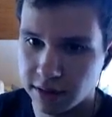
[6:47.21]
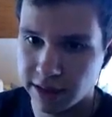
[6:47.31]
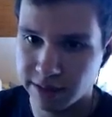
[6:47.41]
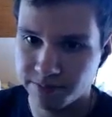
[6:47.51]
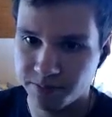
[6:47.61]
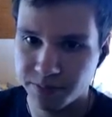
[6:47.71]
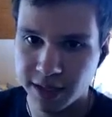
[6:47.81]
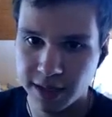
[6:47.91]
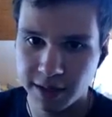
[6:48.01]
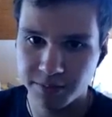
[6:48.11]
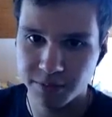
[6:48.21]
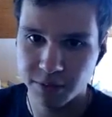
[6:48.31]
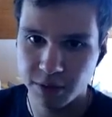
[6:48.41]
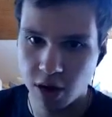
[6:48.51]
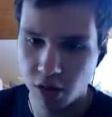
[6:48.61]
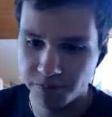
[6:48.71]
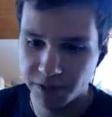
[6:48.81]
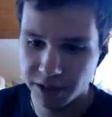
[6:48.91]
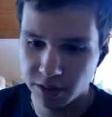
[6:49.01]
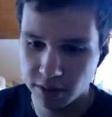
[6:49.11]
and then I'm gonna hope
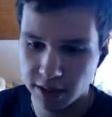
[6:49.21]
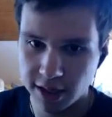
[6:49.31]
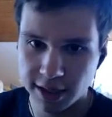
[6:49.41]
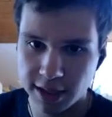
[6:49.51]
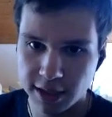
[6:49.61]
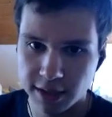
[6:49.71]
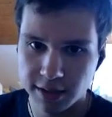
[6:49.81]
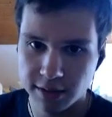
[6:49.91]
that you can kill it.